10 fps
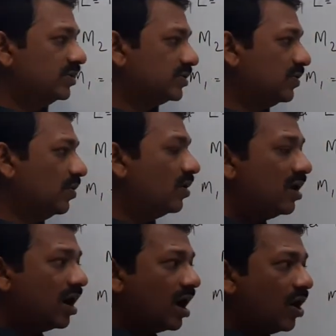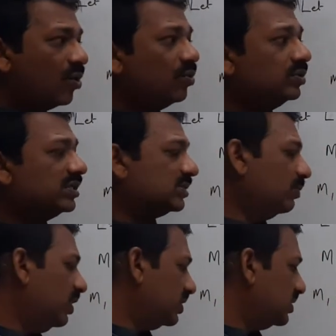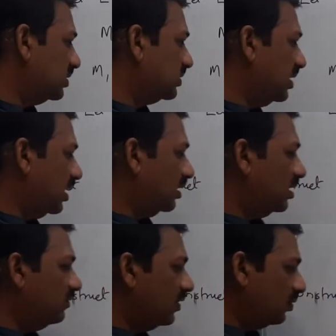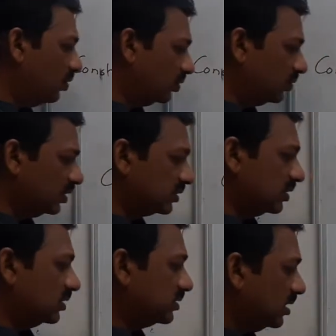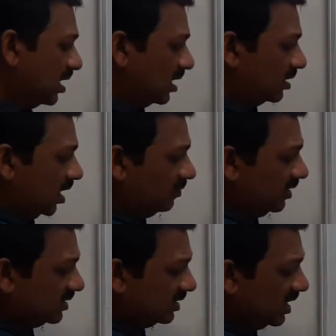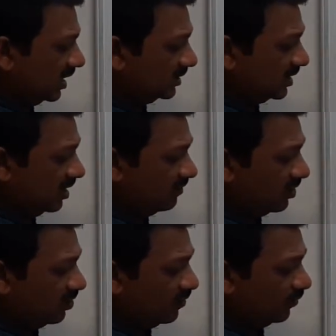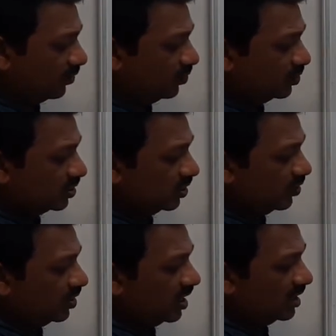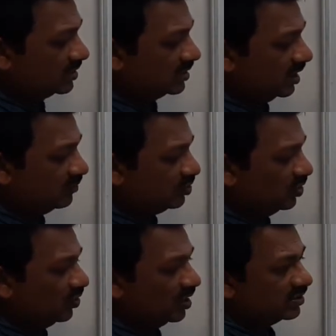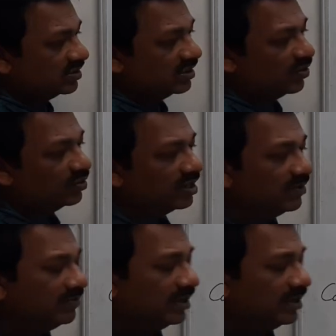So how this simulation is done, that we are going to discuss. That means delta 1 of Q0 dash epsilon x0. That